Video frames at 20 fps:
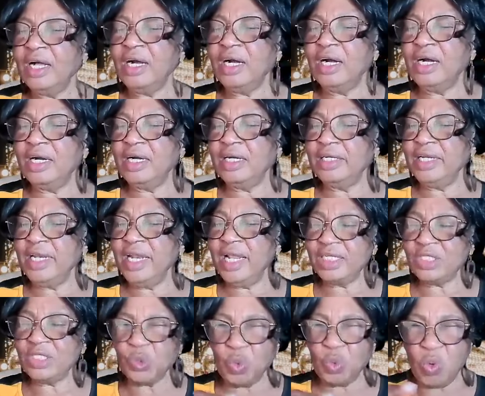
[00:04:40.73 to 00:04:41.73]

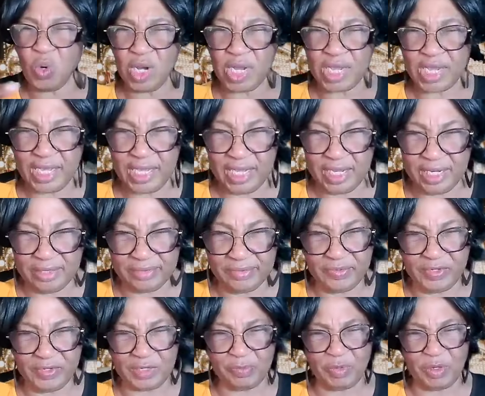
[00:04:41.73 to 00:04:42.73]
networking
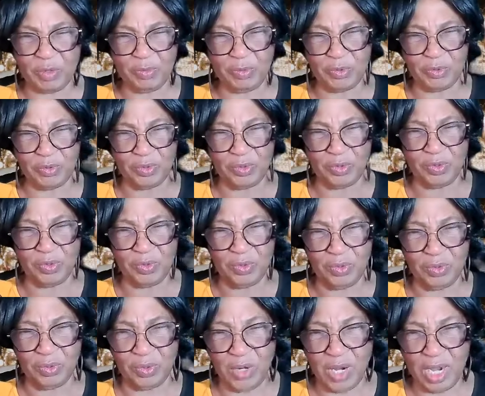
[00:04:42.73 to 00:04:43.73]
with people
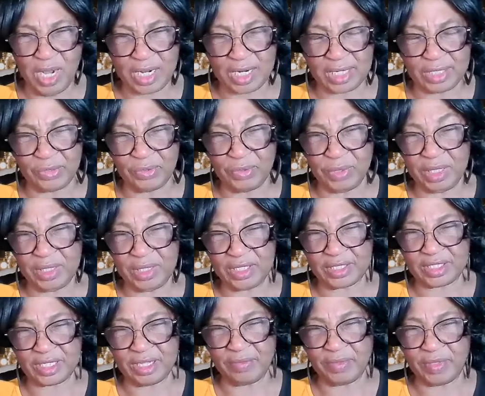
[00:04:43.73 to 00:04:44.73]
who are doing
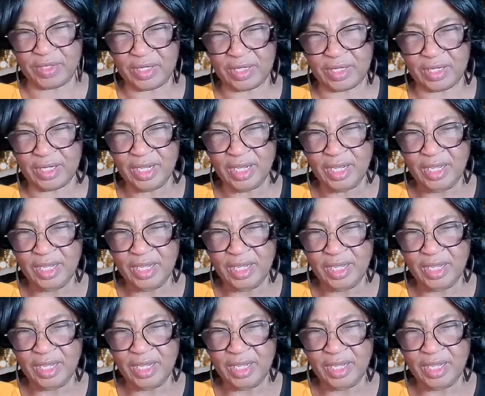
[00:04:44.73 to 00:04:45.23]
the same thing,